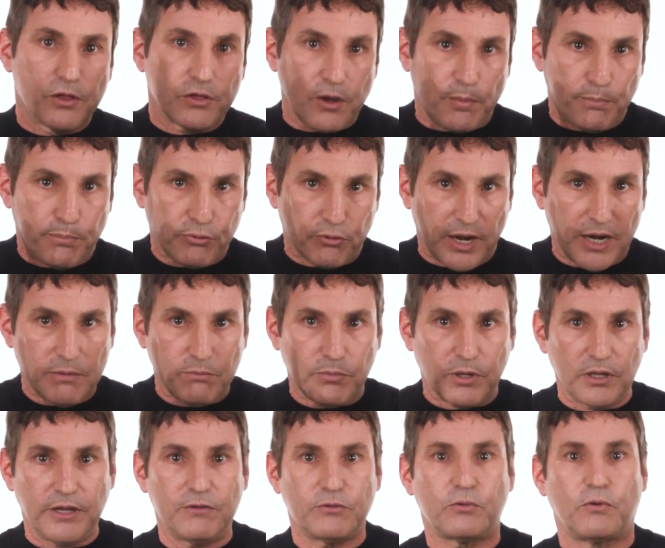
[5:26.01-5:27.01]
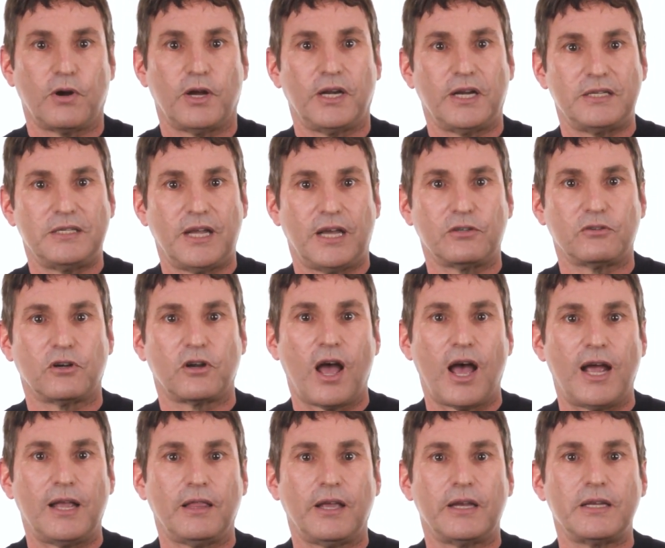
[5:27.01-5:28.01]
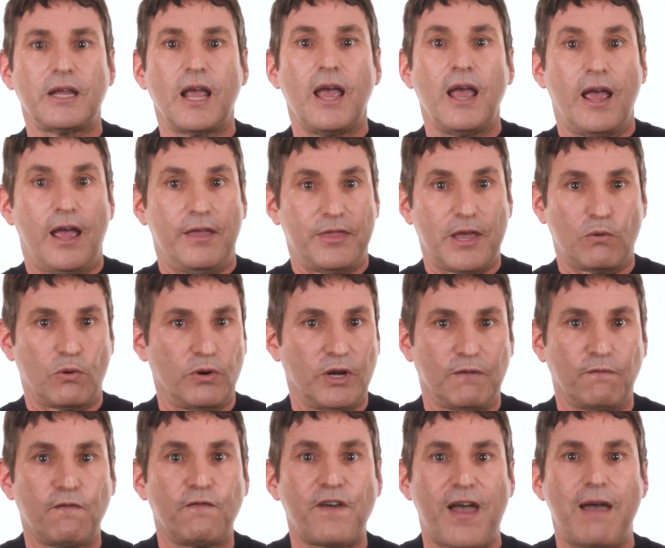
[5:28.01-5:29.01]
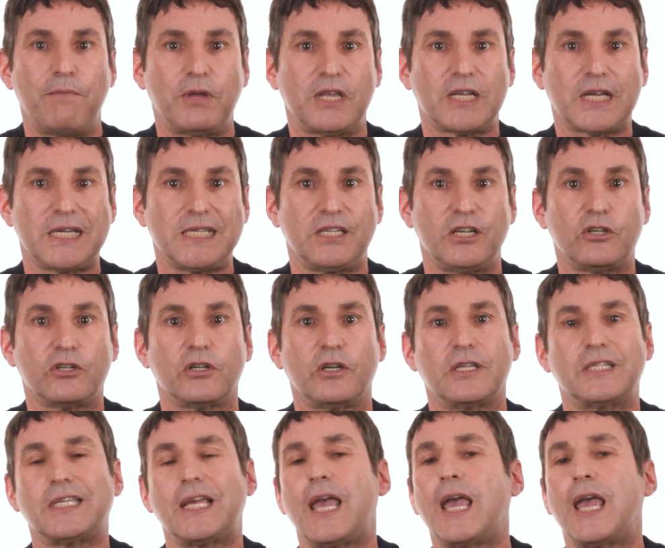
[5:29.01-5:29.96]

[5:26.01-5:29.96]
The brain believes we're on a desert island and that we're in famine conditions,